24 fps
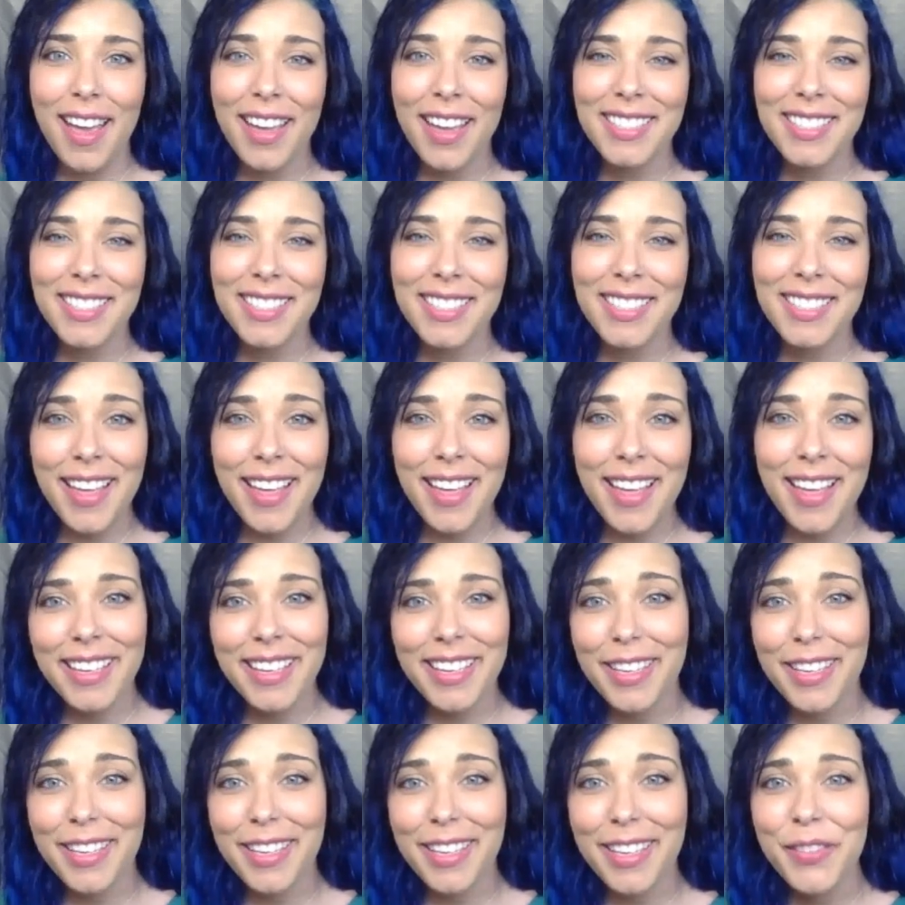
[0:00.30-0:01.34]
Hey guys,
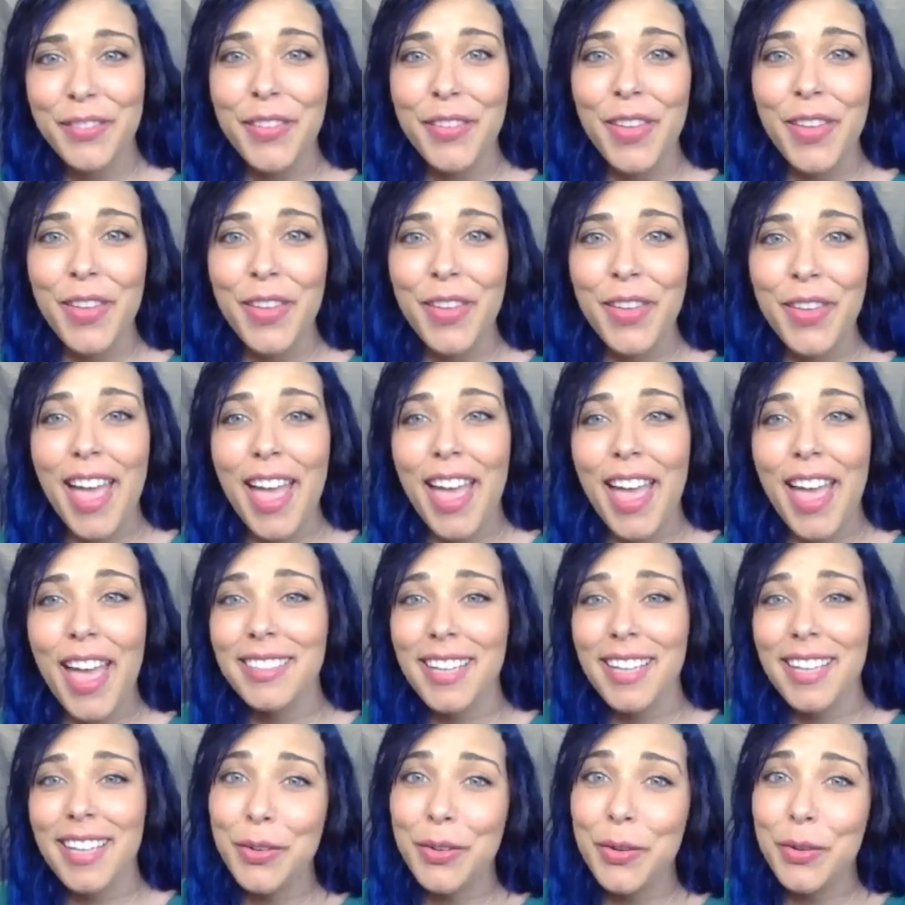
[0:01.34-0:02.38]
Elle here.
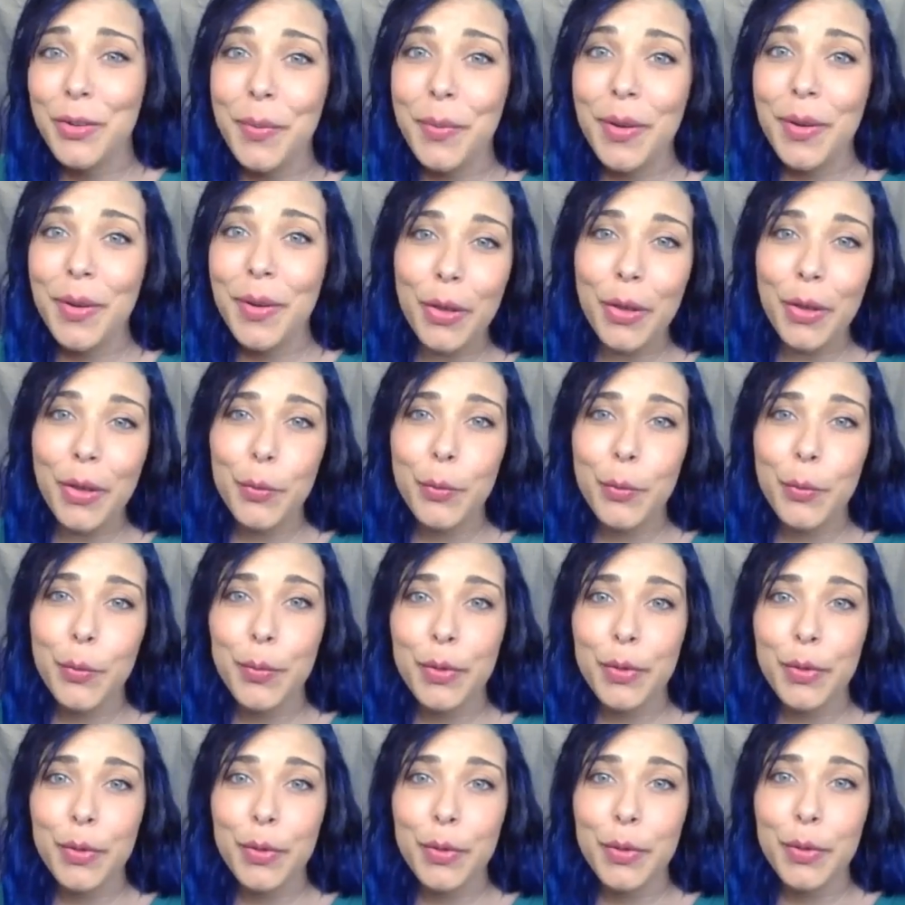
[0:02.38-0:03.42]
And I don't know about
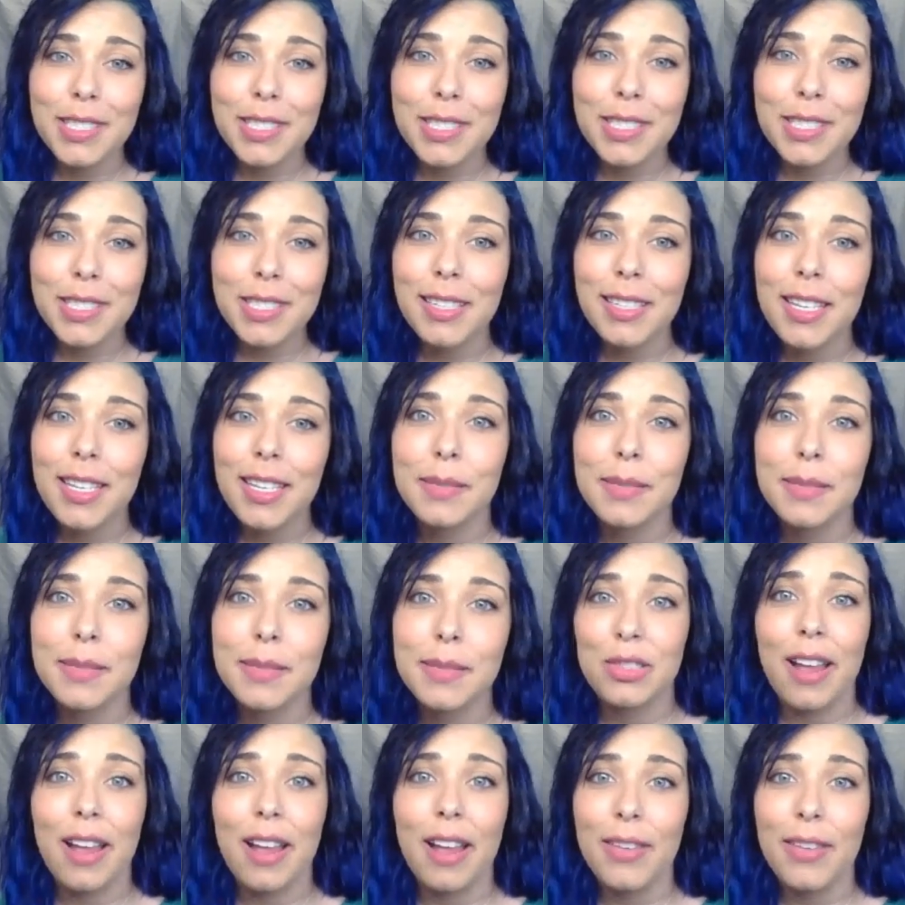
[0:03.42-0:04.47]
you, but the quarantine has
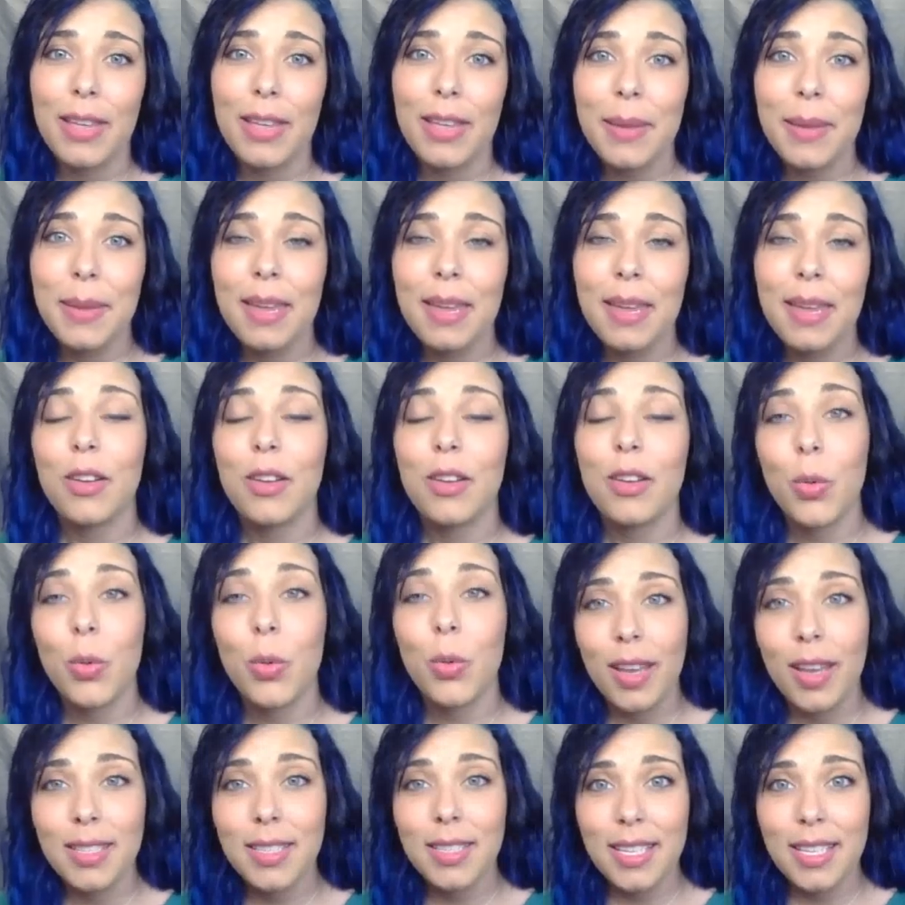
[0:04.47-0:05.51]
been driving me
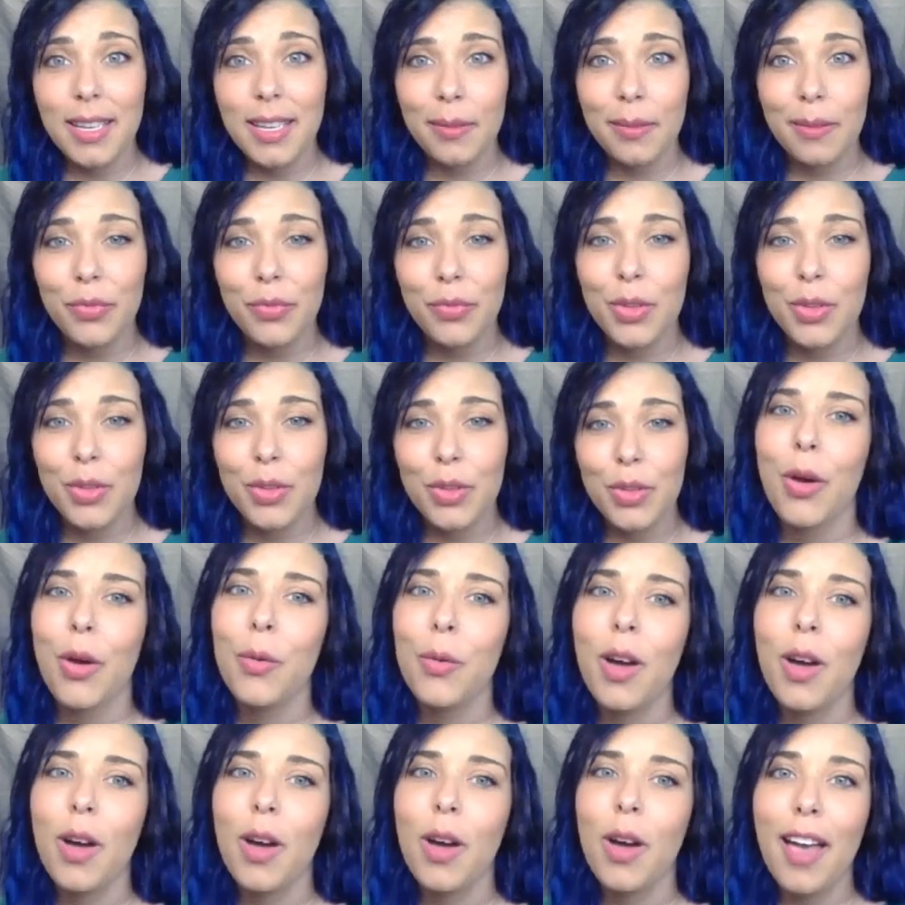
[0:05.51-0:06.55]
crazy.
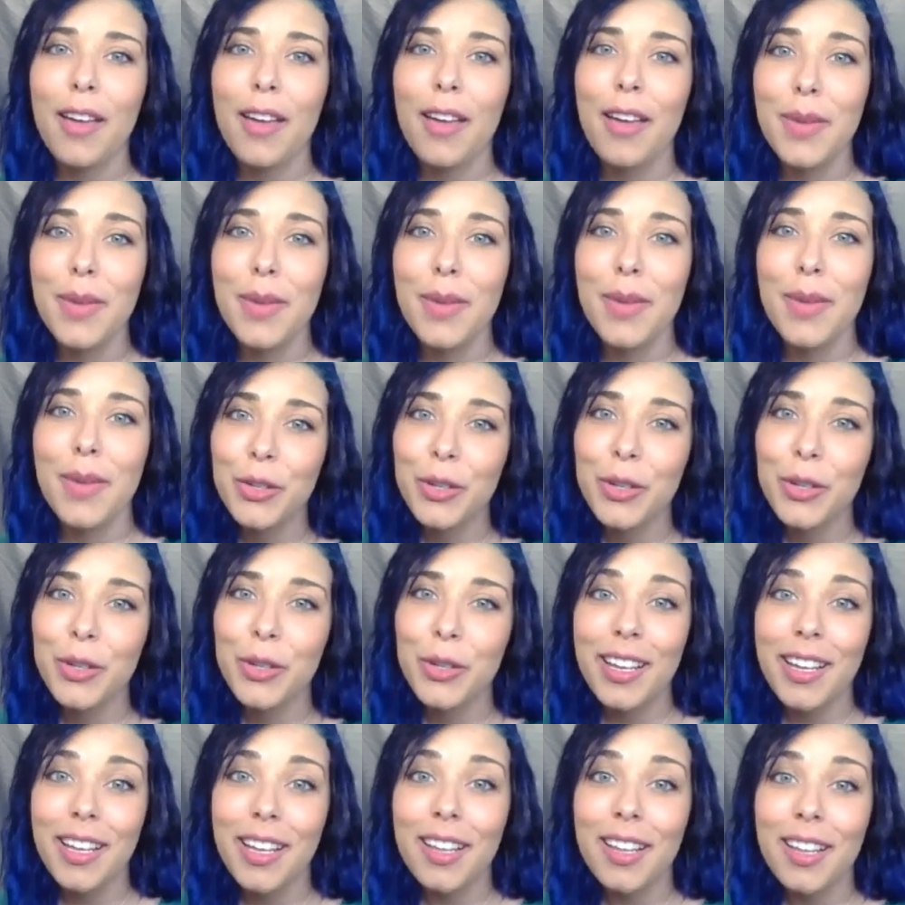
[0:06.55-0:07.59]
So I've been
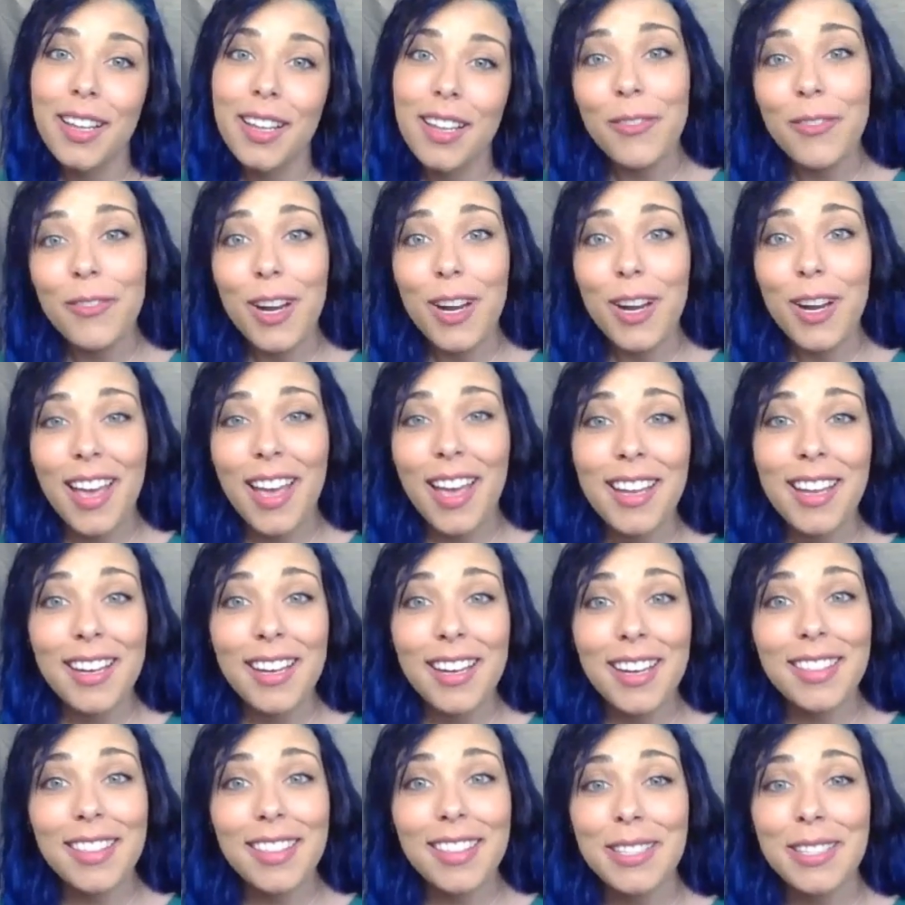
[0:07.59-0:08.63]
creating a lot of art,
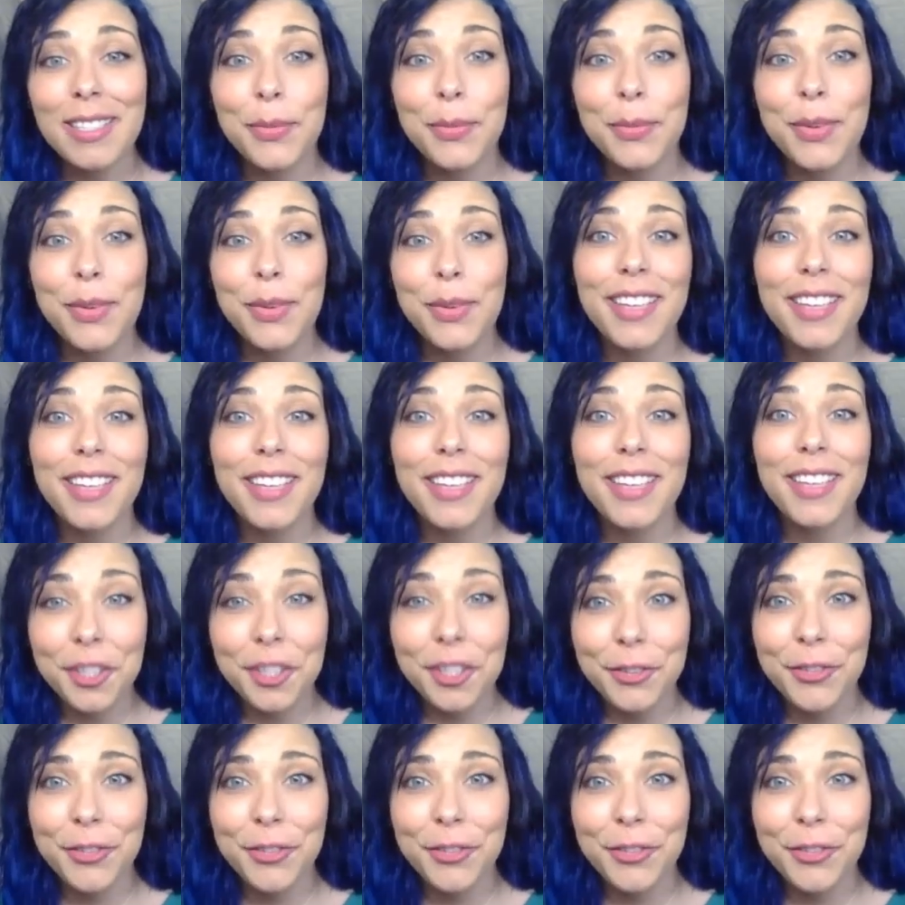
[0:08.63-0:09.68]
and I'd like to bring that to
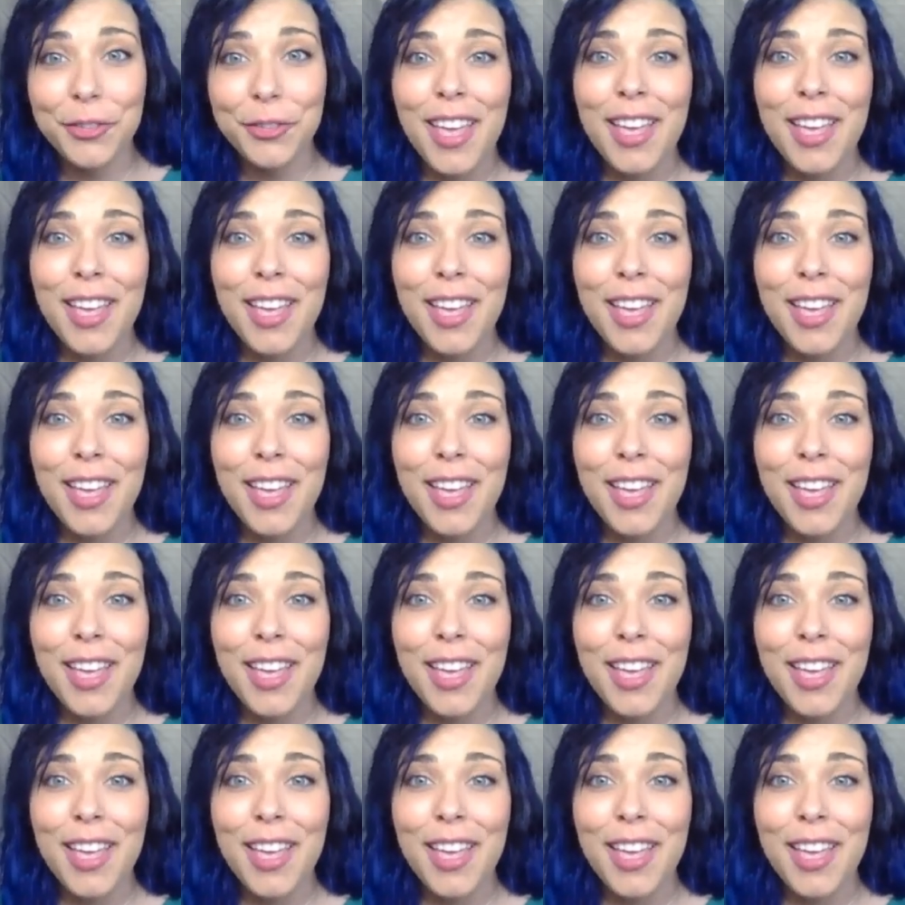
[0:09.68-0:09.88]
you.